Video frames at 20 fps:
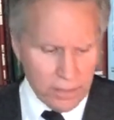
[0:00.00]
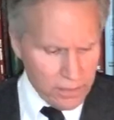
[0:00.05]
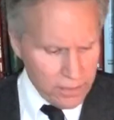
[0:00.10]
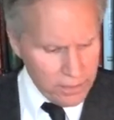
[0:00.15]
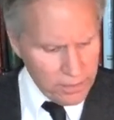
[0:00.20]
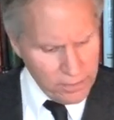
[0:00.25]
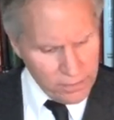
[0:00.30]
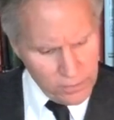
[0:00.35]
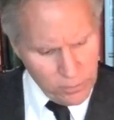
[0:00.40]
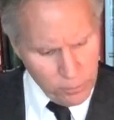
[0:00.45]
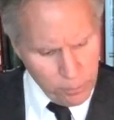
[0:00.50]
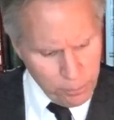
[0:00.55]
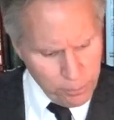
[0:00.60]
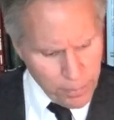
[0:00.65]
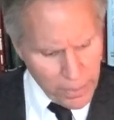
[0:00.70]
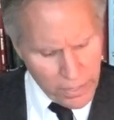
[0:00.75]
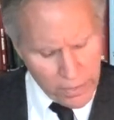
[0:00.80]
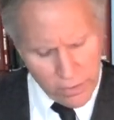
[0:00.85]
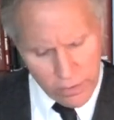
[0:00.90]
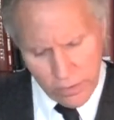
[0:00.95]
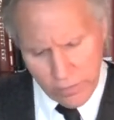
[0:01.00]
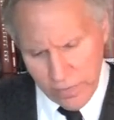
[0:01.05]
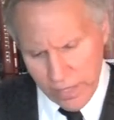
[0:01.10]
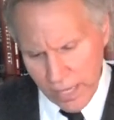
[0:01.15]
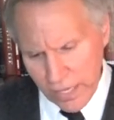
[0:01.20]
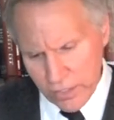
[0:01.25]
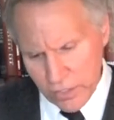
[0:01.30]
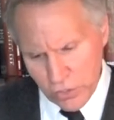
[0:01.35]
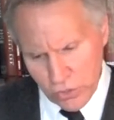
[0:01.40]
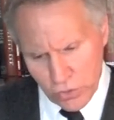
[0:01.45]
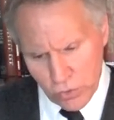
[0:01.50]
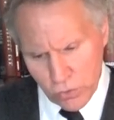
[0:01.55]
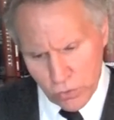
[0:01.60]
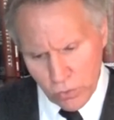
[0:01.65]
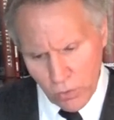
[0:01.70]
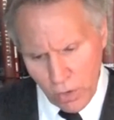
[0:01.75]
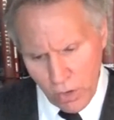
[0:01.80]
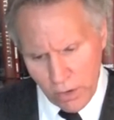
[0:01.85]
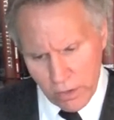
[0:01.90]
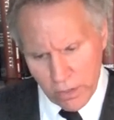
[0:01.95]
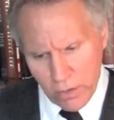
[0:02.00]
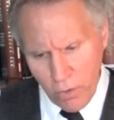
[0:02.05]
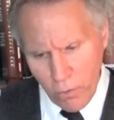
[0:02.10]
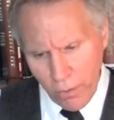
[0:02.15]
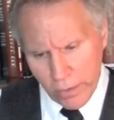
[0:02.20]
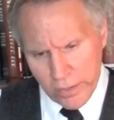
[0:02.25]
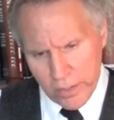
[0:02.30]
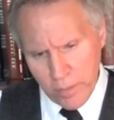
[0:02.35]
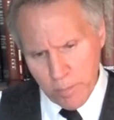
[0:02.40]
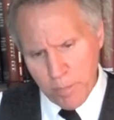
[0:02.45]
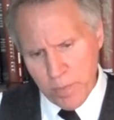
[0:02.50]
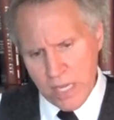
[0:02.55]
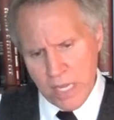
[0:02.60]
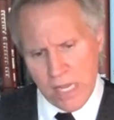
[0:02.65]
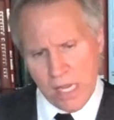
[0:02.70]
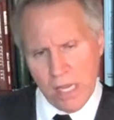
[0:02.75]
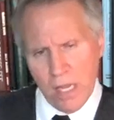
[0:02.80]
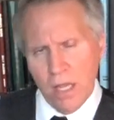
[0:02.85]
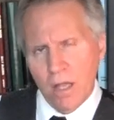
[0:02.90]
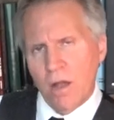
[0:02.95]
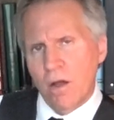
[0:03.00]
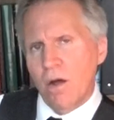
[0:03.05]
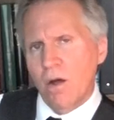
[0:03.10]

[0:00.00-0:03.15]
the better that you are going to be.